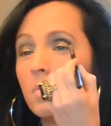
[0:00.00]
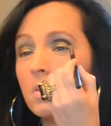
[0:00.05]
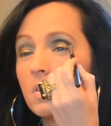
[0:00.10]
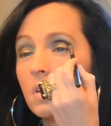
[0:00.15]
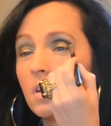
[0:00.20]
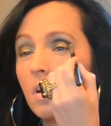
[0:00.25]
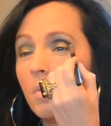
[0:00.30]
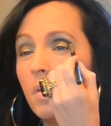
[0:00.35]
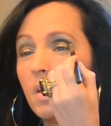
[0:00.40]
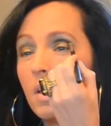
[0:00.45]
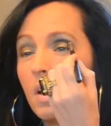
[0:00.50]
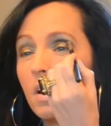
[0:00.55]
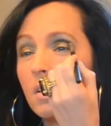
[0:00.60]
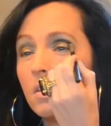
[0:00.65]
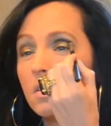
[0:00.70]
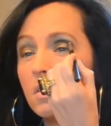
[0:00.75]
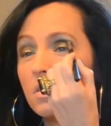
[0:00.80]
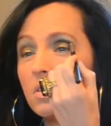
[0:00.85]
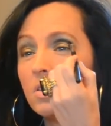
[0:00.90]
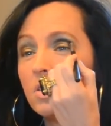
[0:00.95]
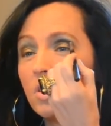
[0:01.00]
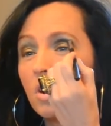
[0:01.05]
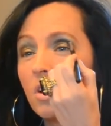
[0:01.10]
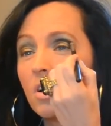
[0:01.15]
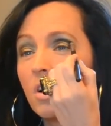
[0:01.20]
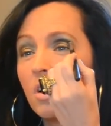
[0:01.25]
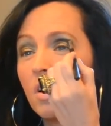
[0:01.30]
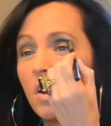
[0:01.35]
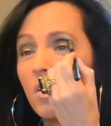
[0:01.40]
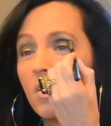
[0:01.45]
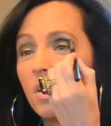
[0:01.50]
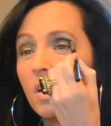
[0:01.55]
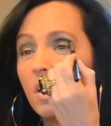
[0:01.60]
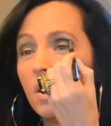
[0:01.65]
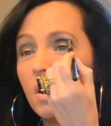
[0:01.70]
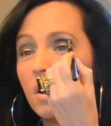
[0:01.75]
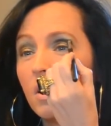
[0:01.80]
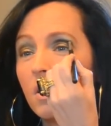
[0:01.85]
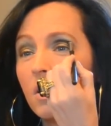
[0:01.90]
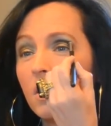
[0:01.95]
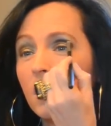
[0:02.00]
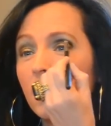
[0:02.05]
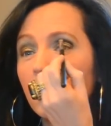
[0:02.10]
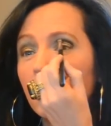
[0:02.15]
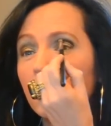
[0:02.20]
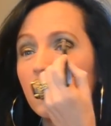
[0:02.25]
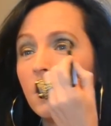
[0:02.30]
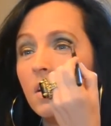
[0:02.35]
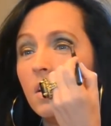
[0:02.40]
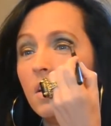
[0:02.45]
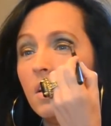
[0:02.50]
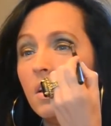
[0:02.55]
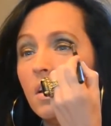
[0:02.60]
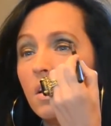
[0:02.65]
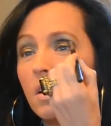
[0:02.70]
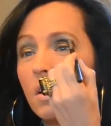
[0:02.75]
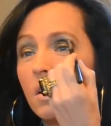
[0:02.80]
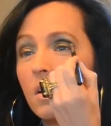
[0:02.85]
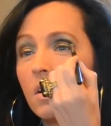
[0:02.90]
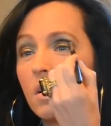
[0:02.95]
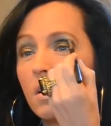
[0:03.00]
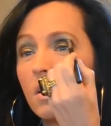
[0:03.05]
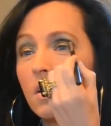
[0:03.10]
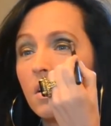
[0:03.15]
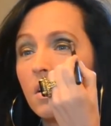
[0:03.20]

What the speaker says: just going to make it darker out here than in here.